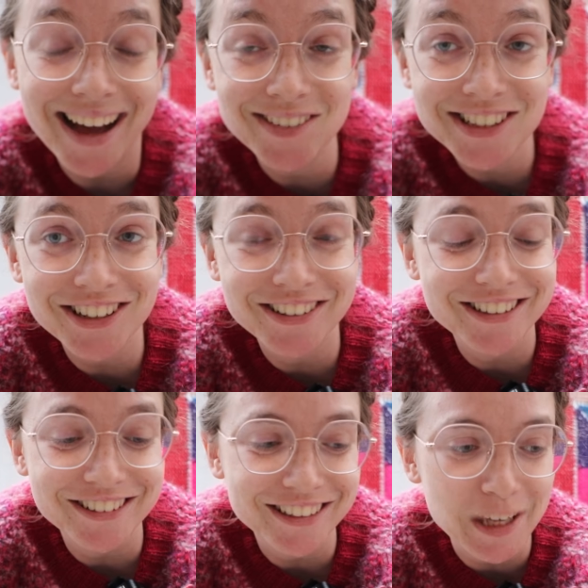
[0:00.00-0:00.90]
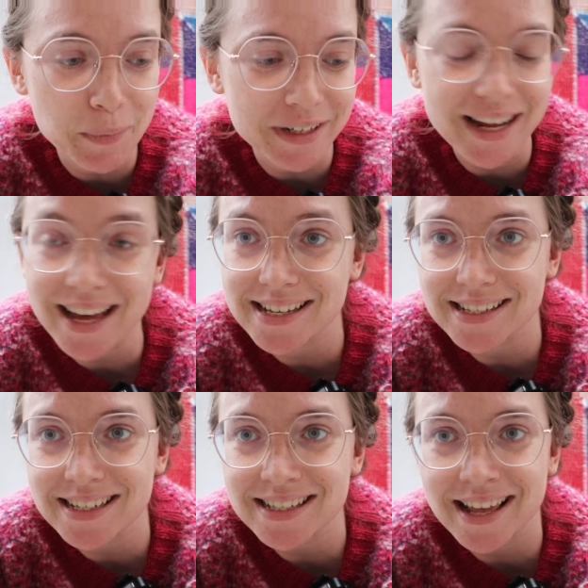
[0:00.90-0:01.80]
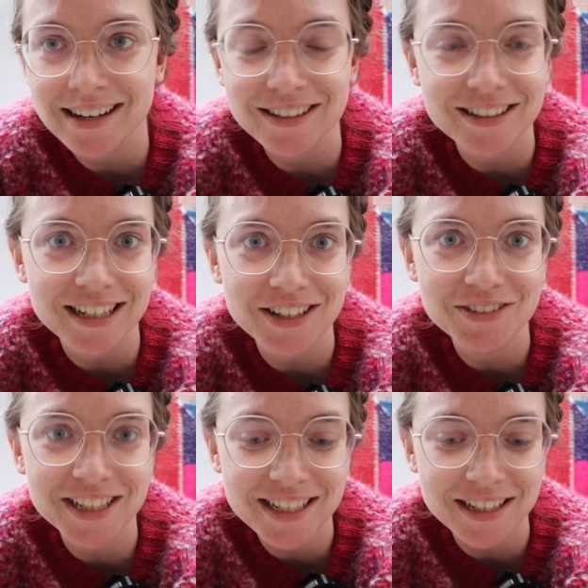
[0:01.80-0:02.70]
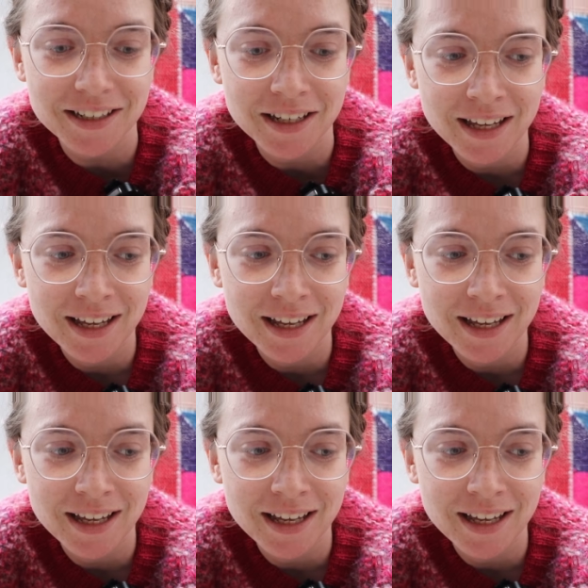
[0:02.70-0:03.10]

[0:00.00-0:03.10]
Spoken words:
I'm just going to keep it as is and continue knitting.